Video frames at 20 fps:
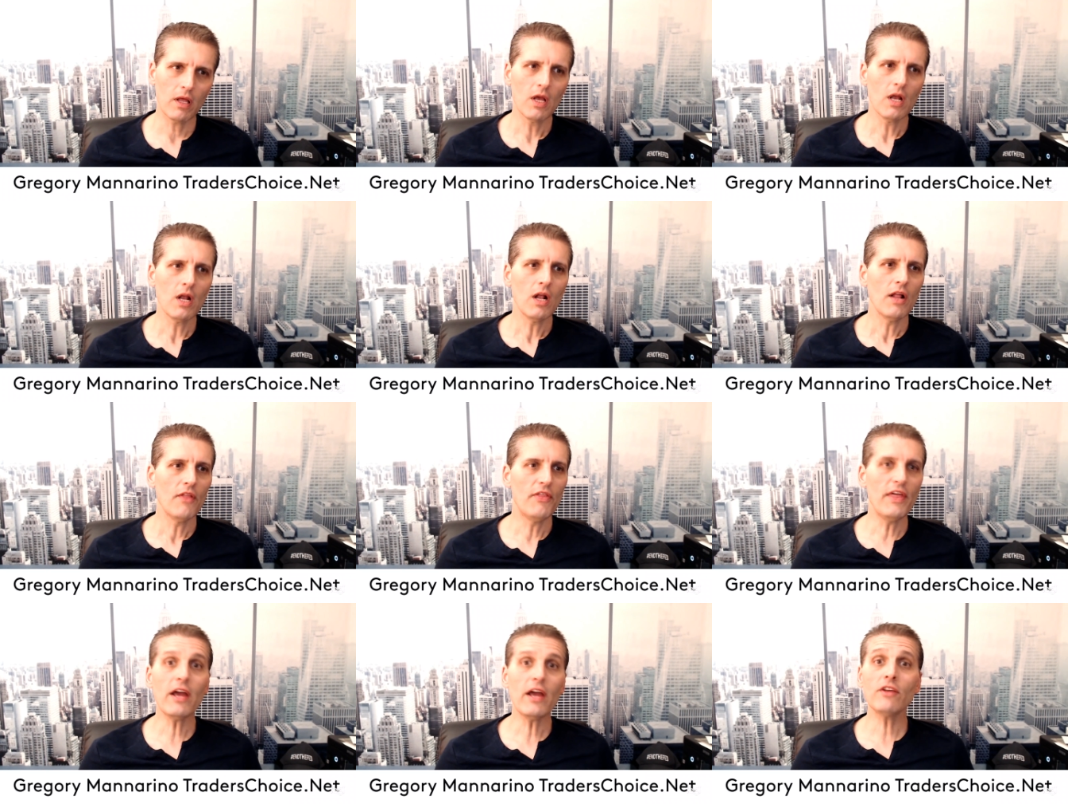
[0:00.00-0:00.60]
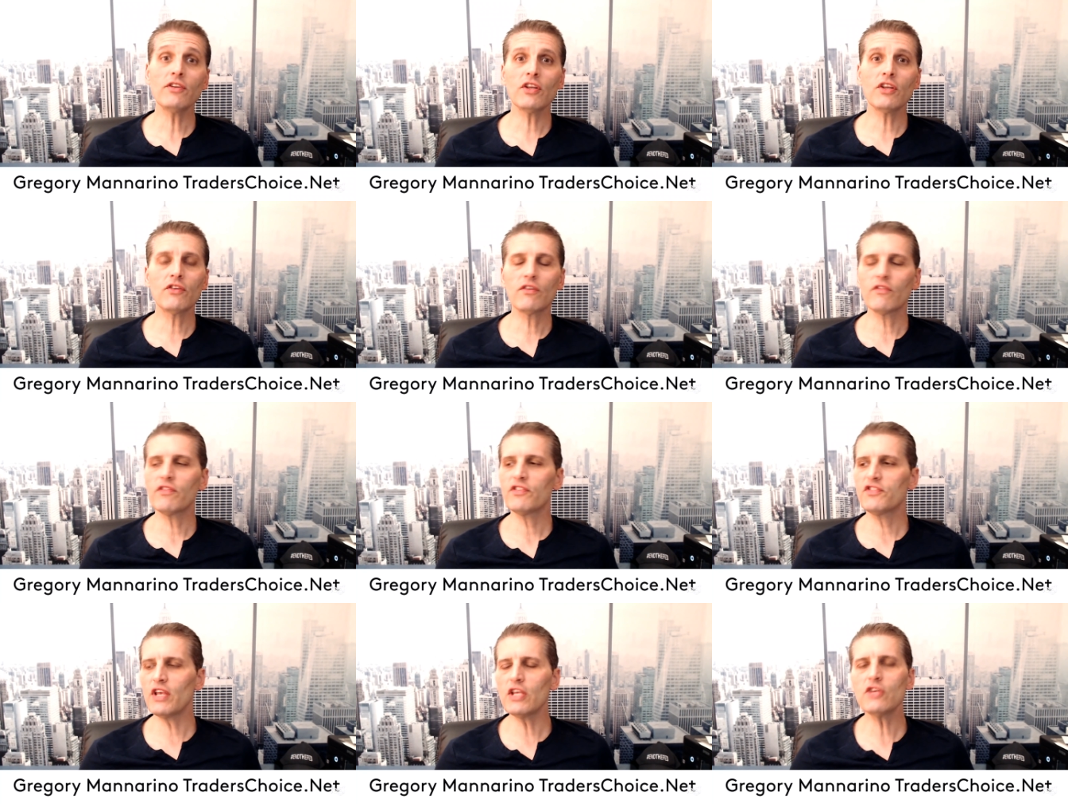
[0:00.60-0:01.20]
They are the
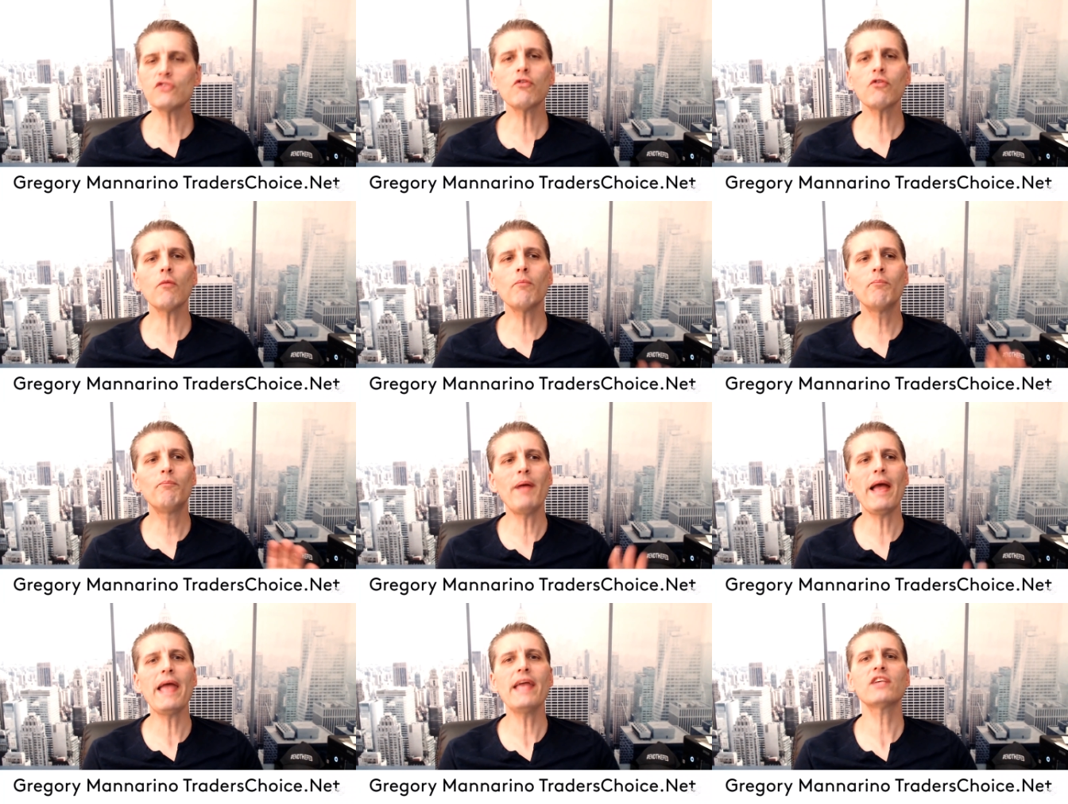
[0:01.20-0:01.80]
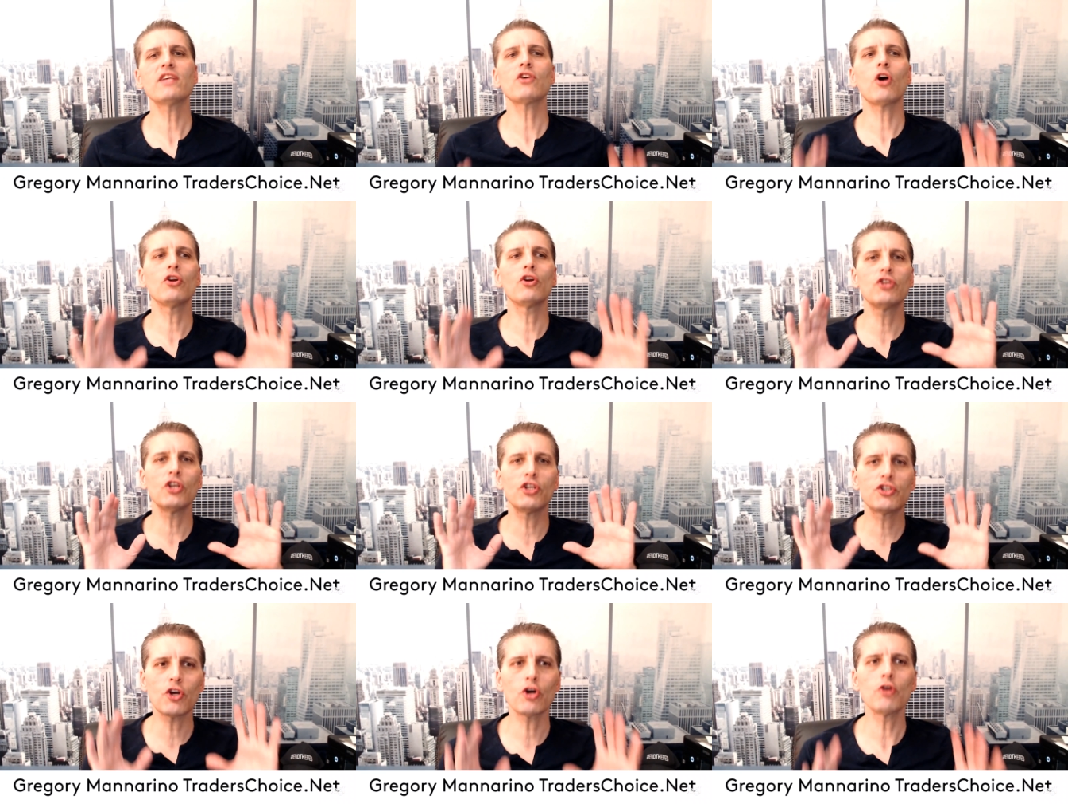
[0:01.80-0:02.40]
central banks are
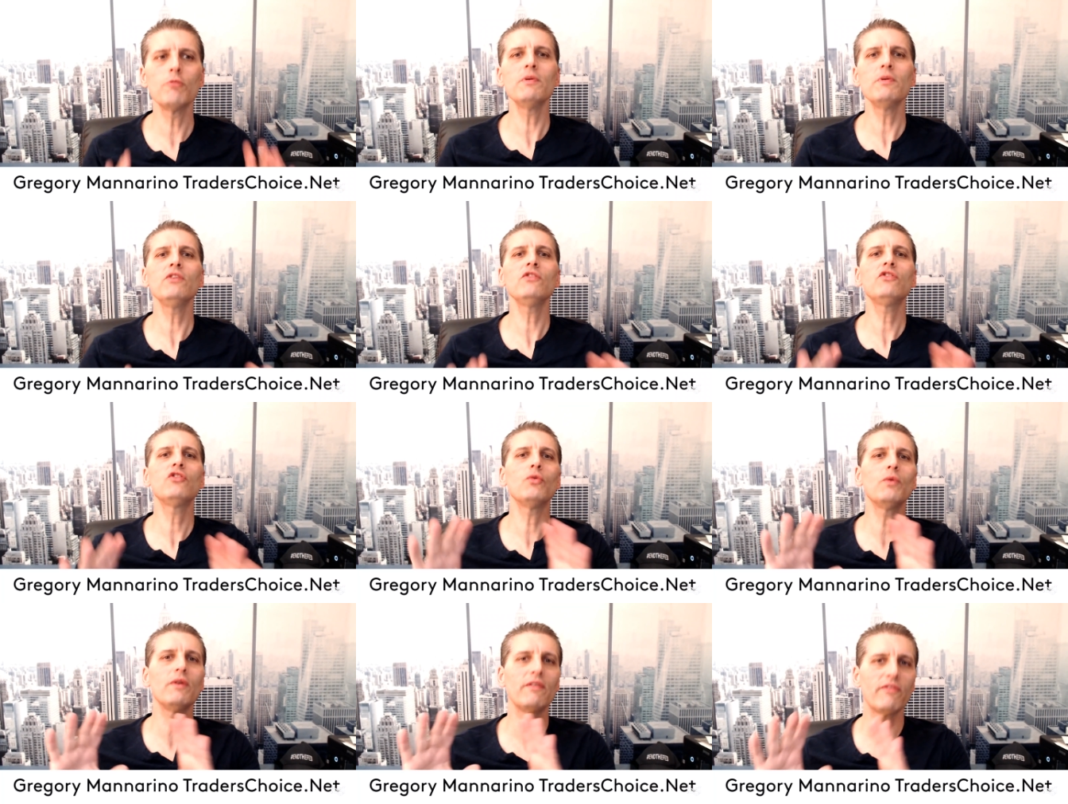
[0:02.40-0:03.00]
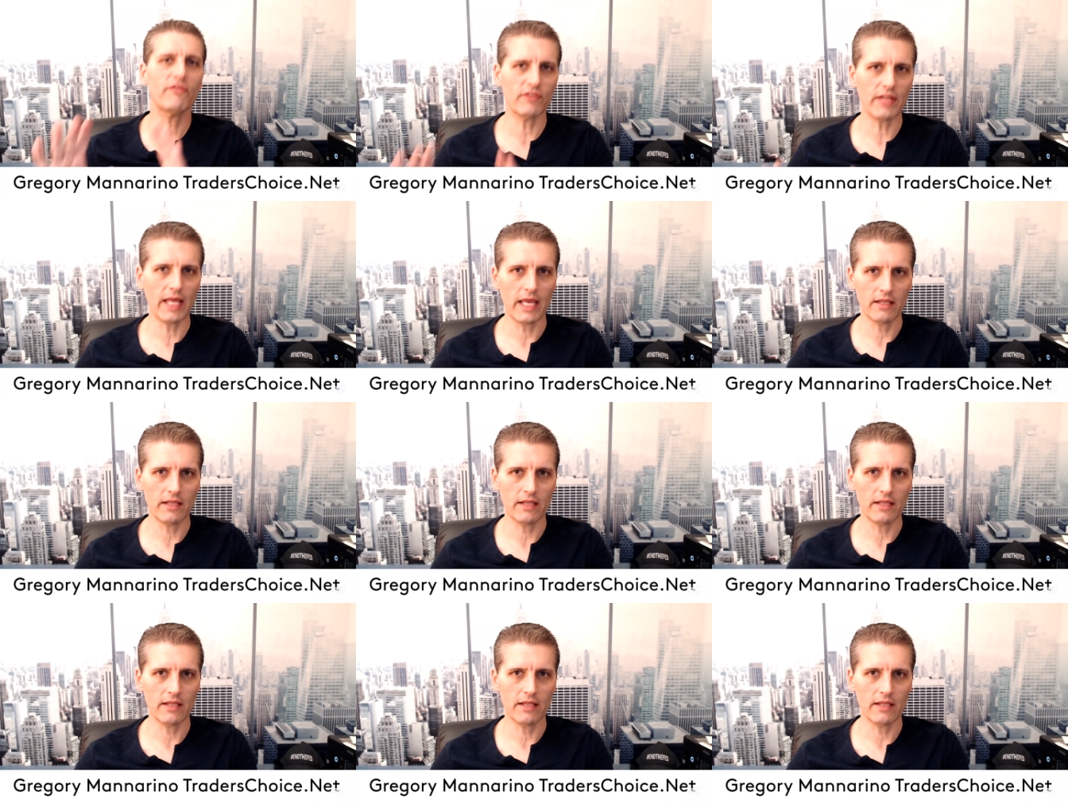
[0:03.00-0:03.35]
determined to inflate.